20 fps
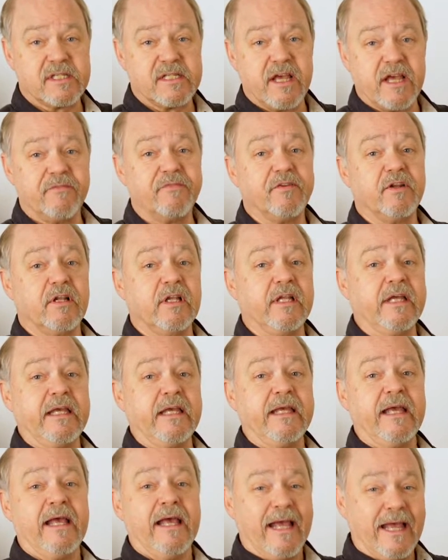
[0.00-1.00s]

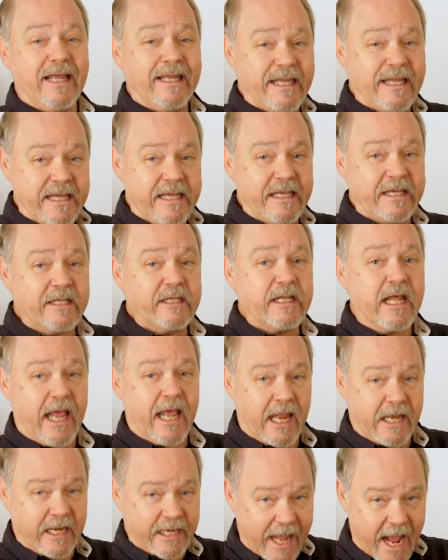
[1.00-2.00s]
definitely an in
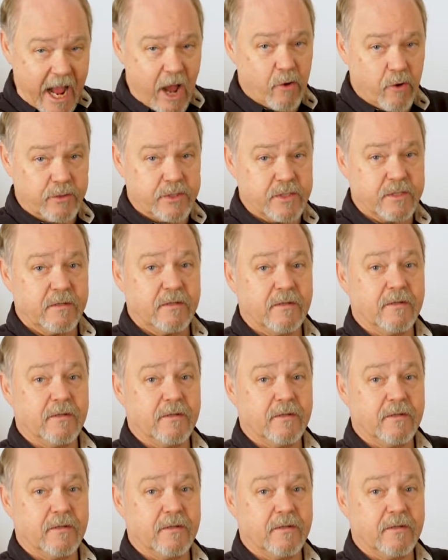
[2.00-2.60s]
and an out.